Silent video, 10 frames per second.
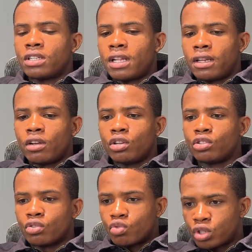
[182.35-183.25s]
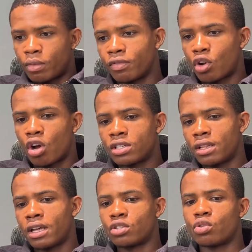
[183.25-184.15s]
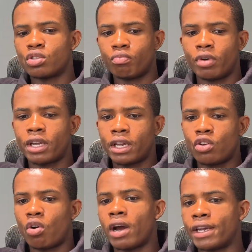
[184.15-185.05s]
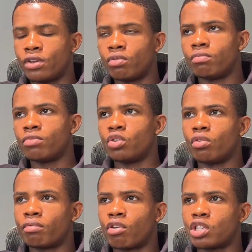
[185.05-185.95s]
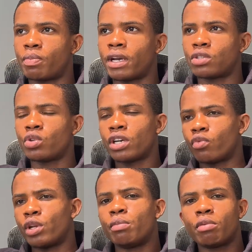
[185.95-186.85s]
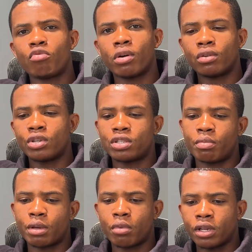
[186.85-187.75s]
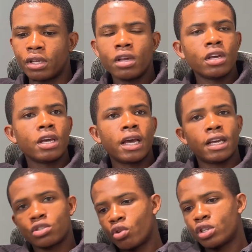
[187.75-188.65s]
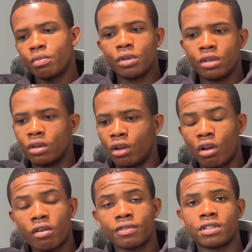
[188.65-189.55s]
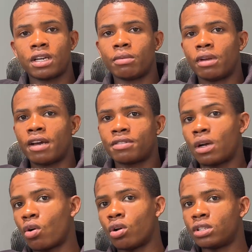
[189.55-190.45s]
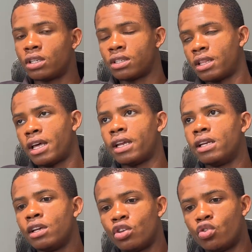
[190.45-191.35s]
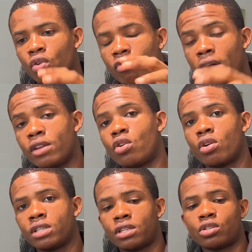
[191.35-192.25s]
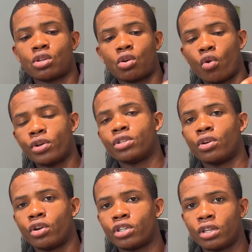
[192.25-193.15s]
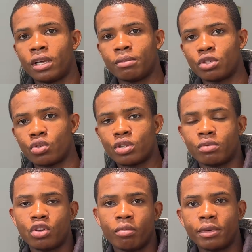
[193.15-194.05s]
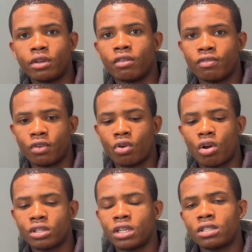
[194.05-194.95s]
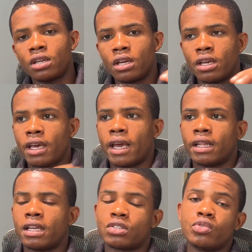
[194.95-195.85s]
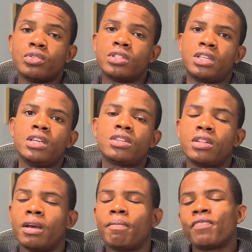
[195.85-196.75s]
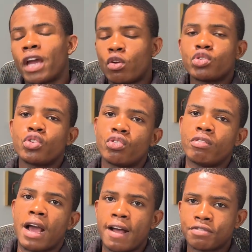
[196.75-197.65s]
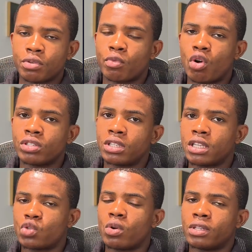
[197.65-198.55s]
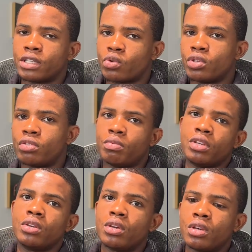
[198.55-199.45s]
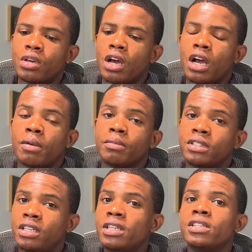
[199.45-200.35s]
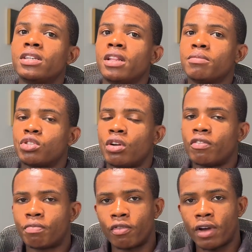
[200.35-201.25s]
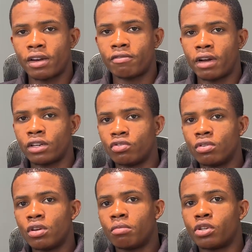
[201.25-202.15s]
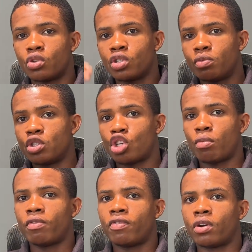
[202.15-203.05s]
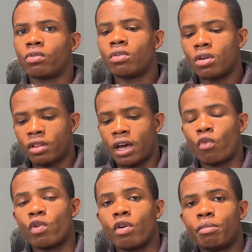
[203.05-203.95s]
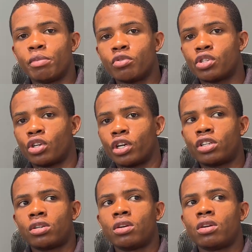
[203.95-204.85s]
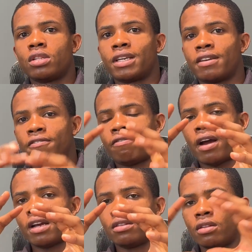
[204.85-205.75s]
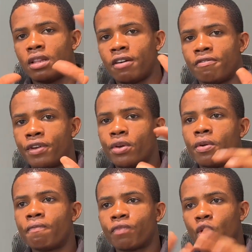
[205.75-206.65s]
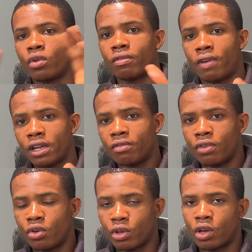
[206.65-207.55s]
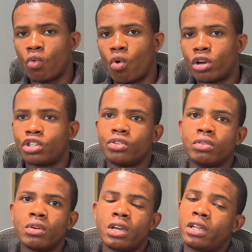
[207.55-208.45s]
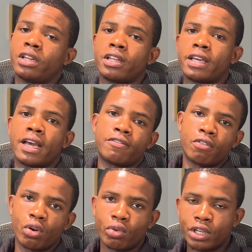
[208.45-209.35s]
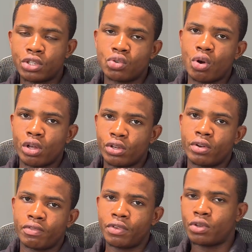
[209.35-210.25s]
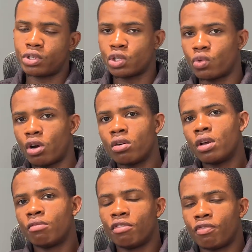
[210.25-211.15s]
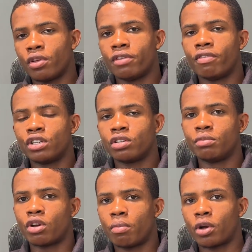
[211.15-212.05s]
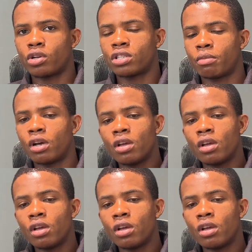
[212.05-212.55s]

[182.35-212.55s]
And some of the content that is going to bring in your ideal, prospects, which are really people who are looking to make money, it's going to be a lot of the time lifestyle content. And then your value content is going to nurture them. It's going to be your middle of funnel content, and that's going to teach them. And also you could have some content as well that is going to be teaching them stuff, providing value, but it's going to be top of funnel. That way, when people search, they can find that video, and when they find the video, they can watch you, and then they get funneled into all the other videos as well before they eventually become a customer.